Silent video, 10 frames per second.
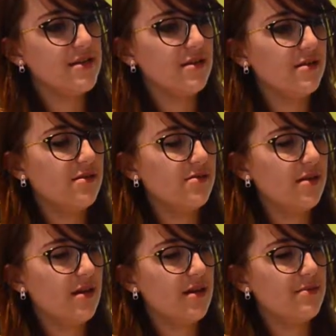Oh
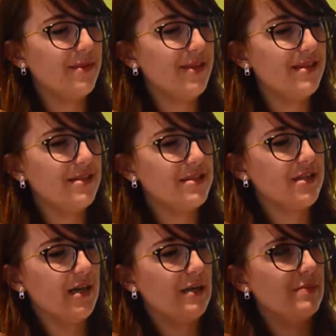God, please
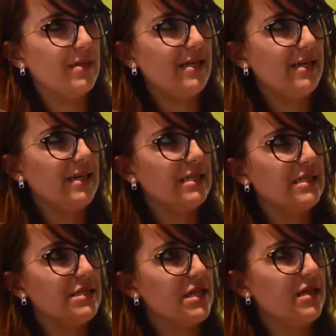stop,
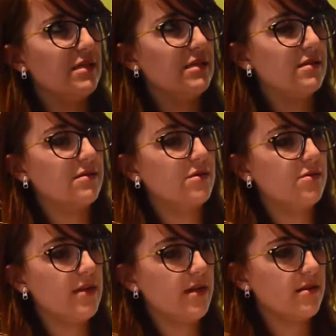please. I
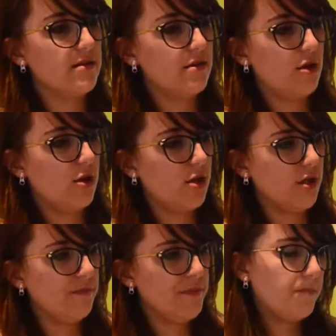don't like this at all.